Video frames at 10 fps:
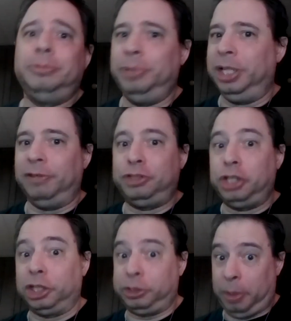We have
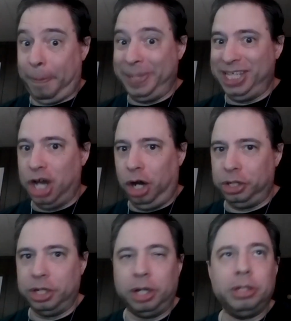just
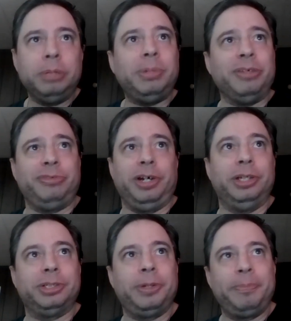begun, my
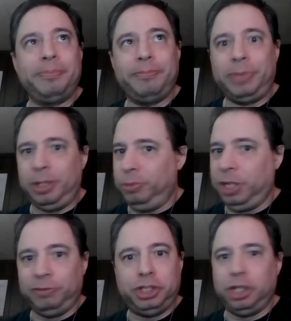friends.
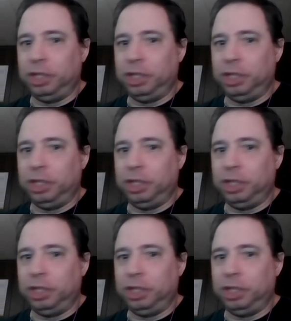We have